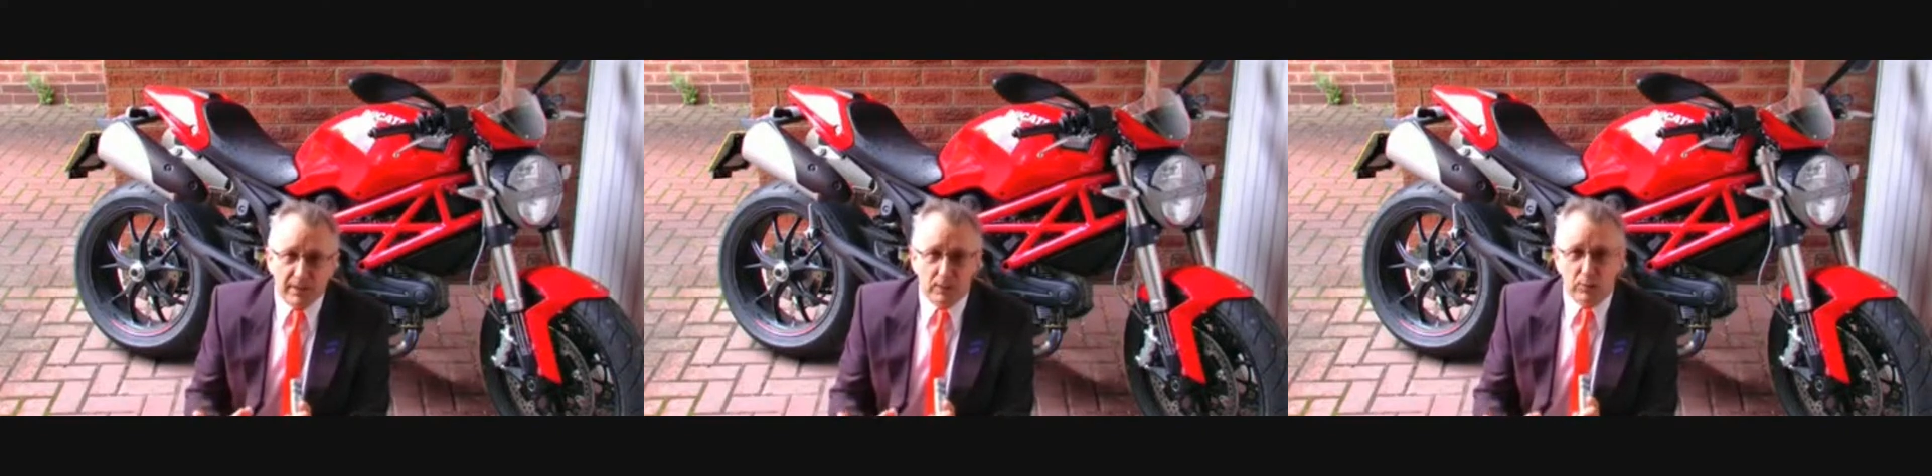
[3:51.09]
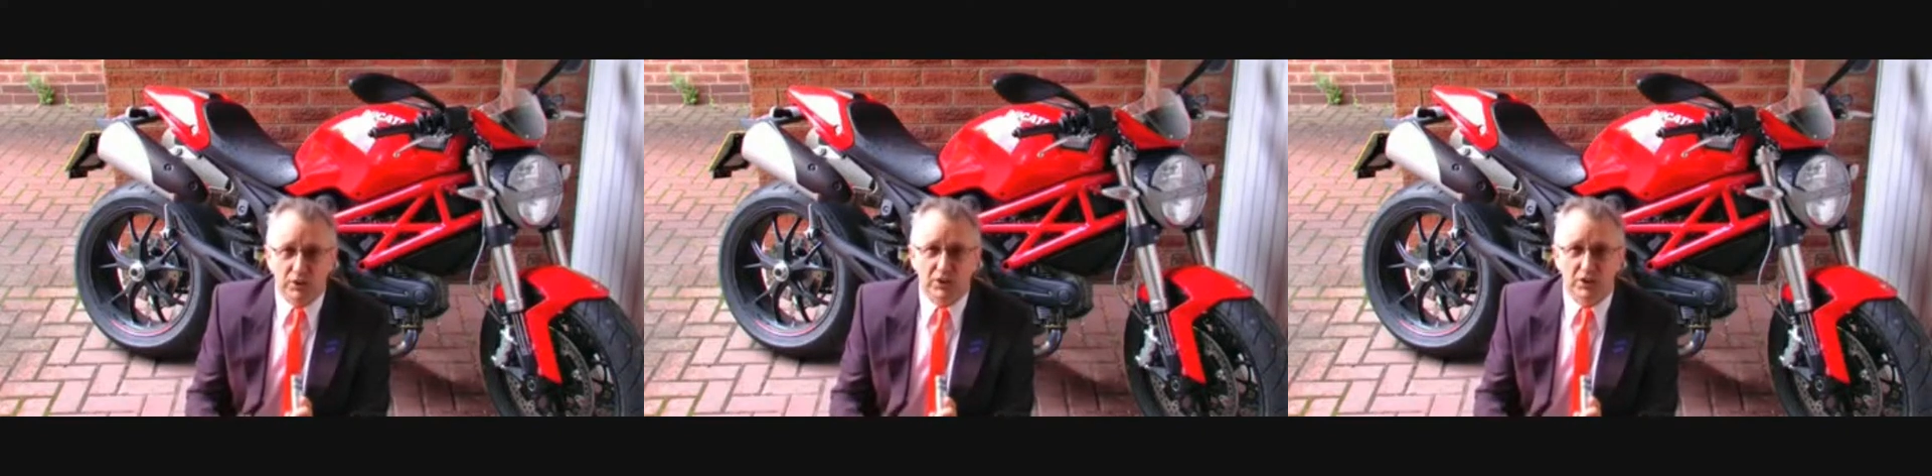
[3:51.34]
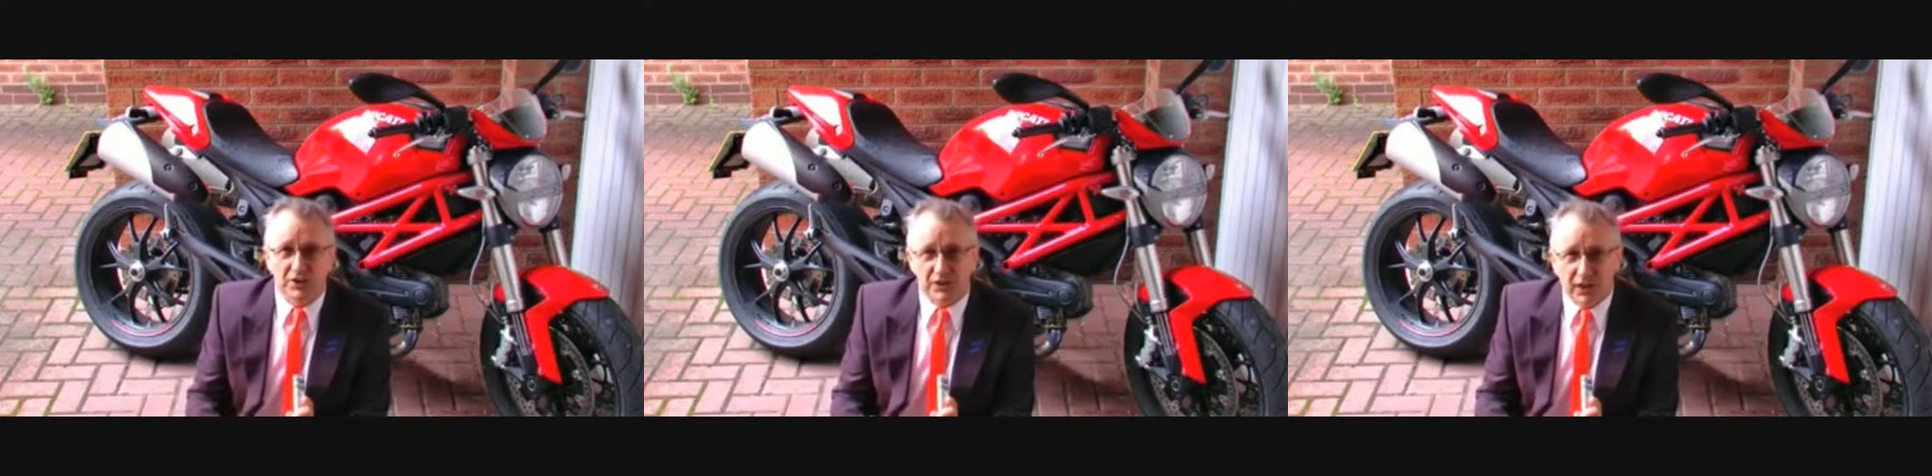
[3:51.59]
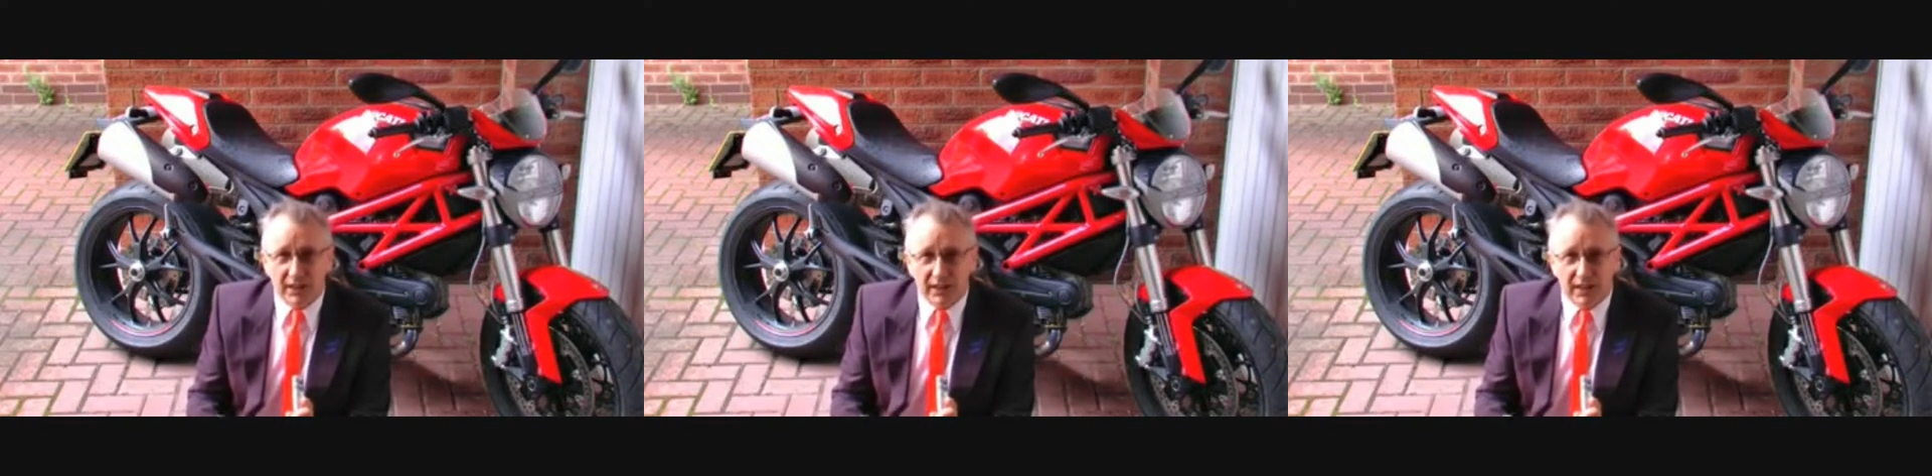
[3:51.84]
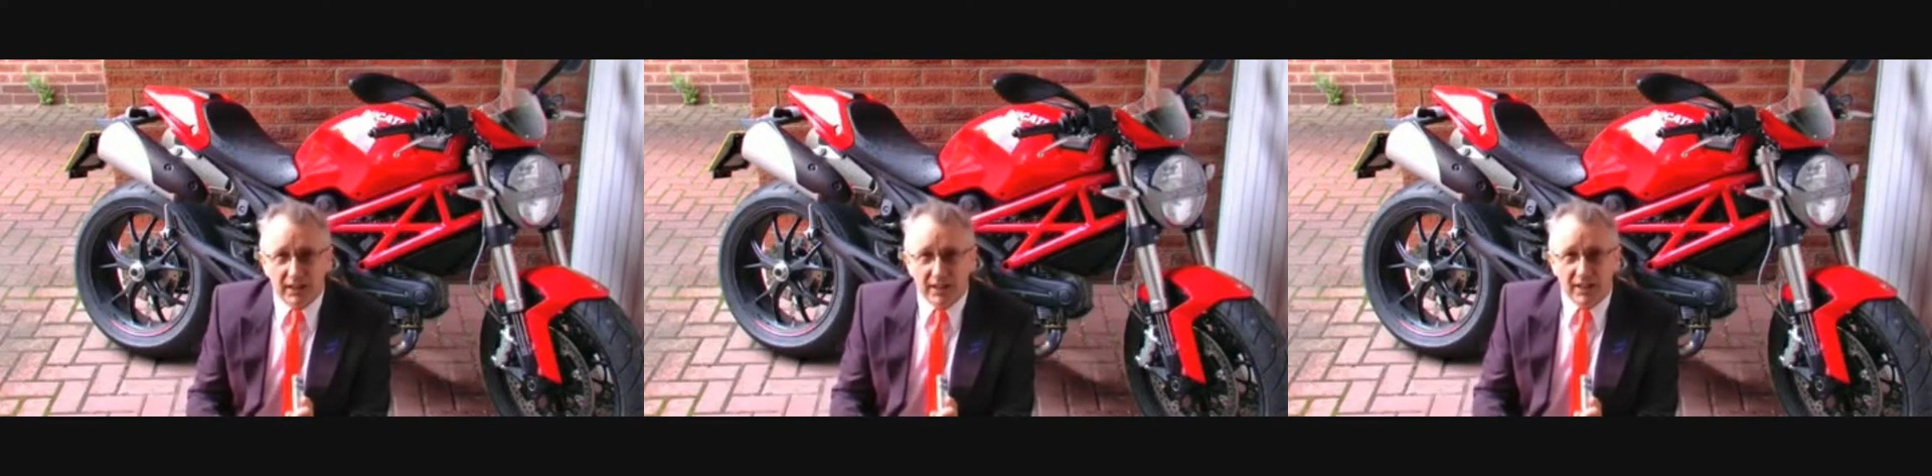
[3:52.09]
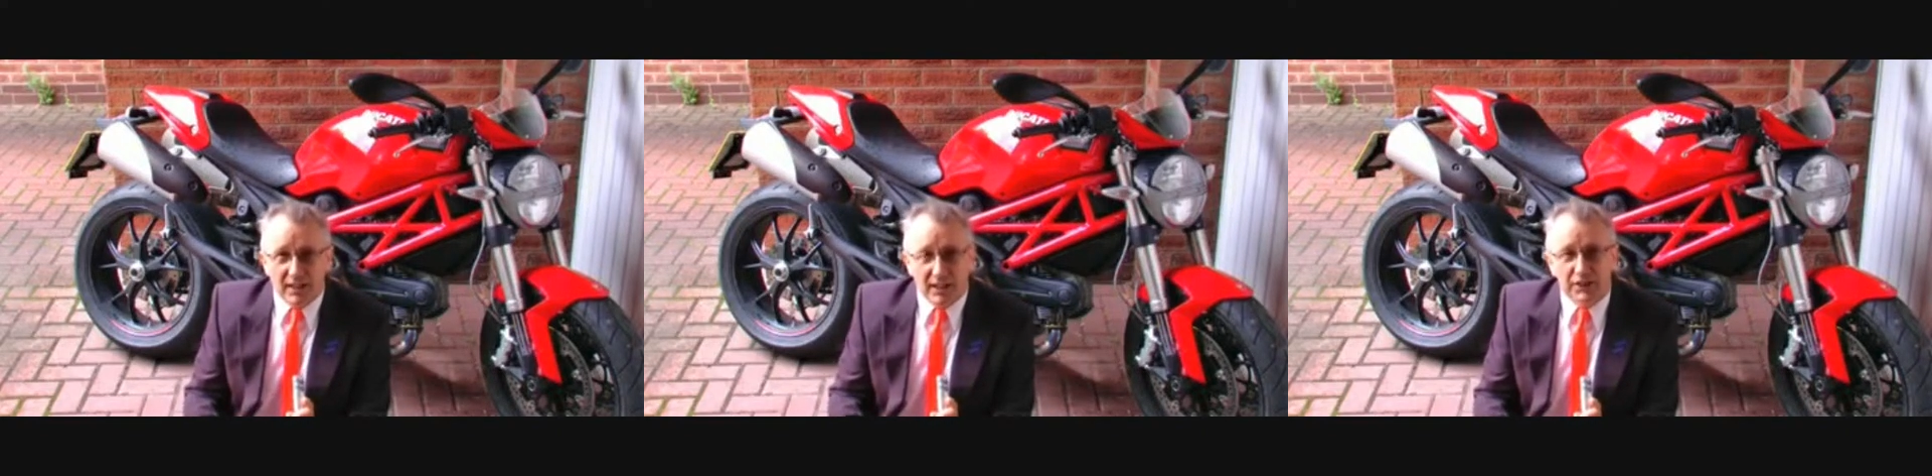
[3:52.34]
Otherwise, you can end up
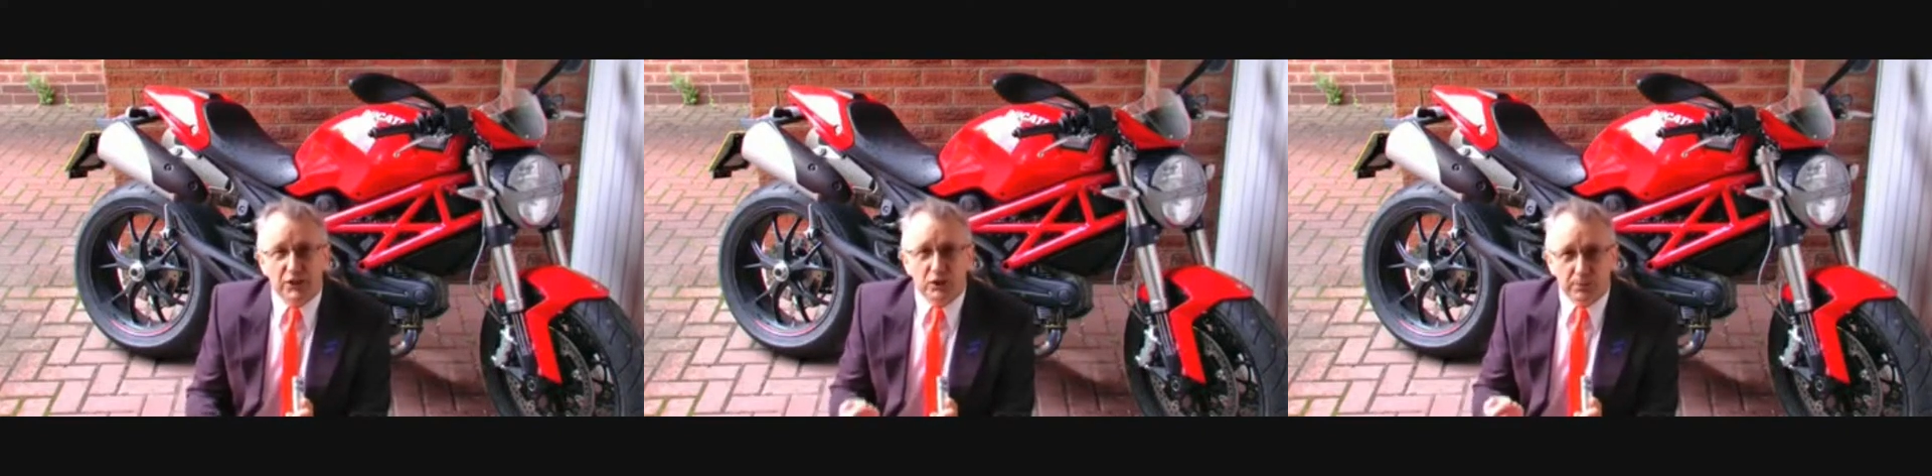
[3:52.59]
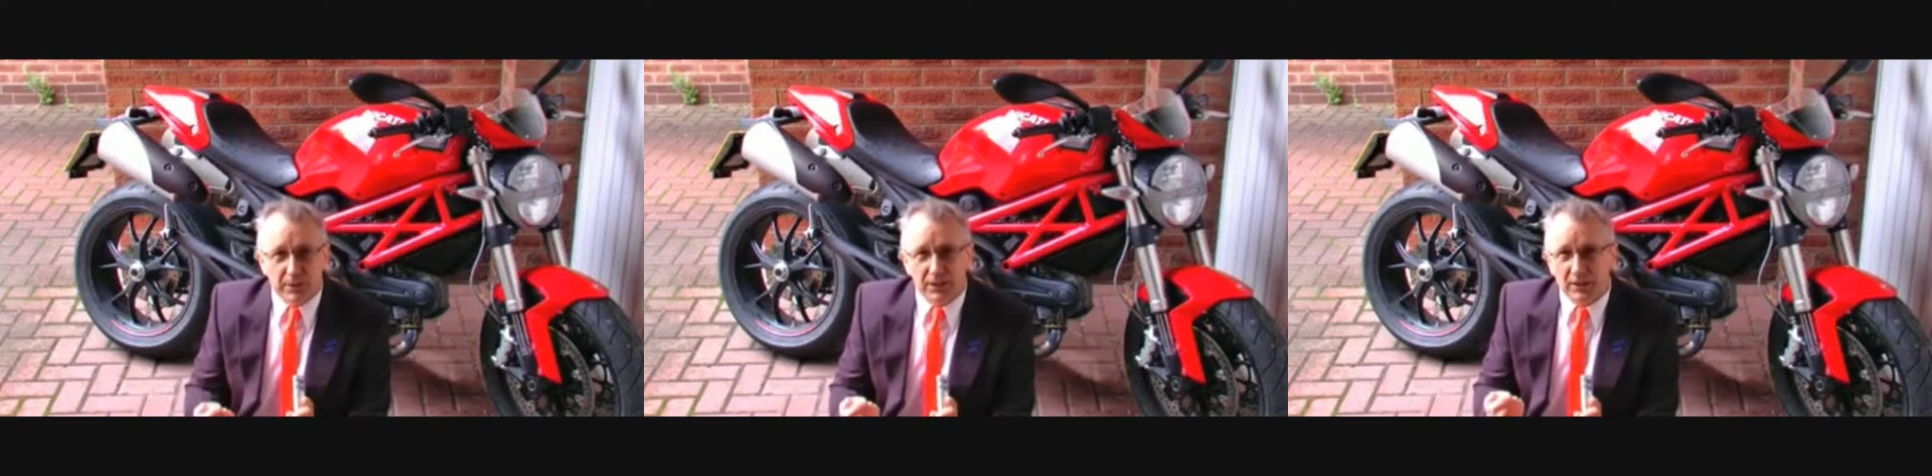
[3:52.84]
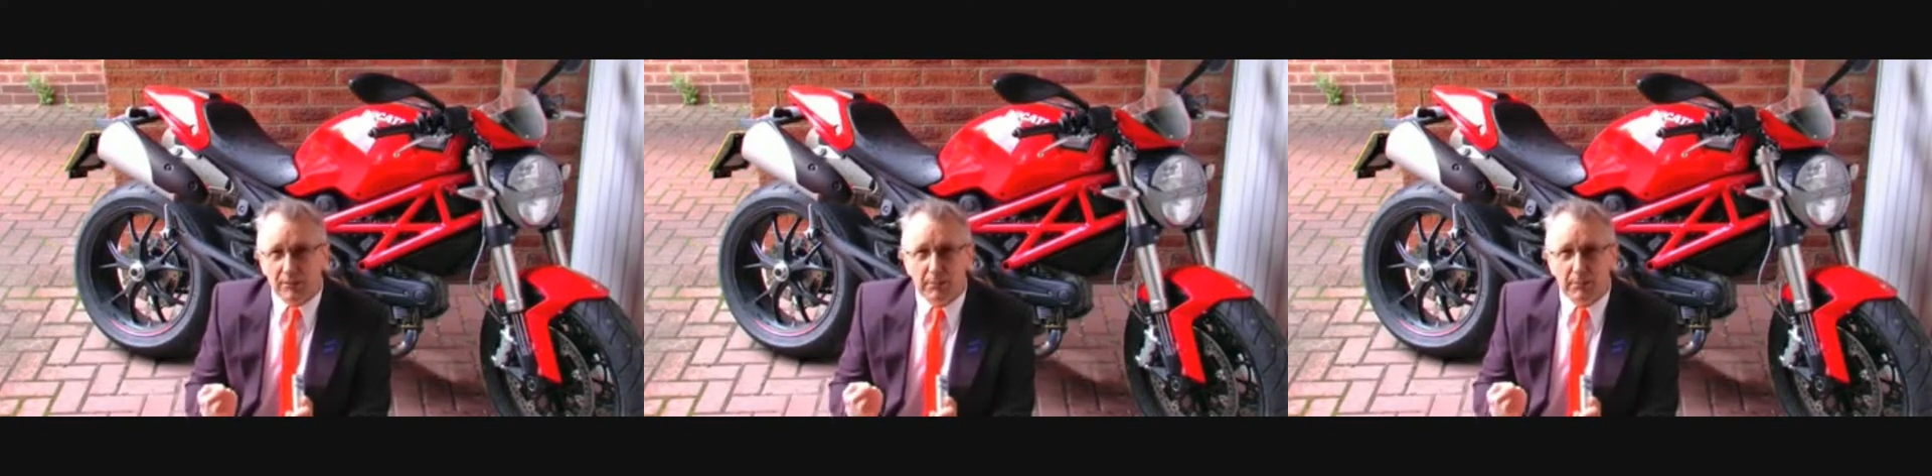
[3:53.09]
spending valuable time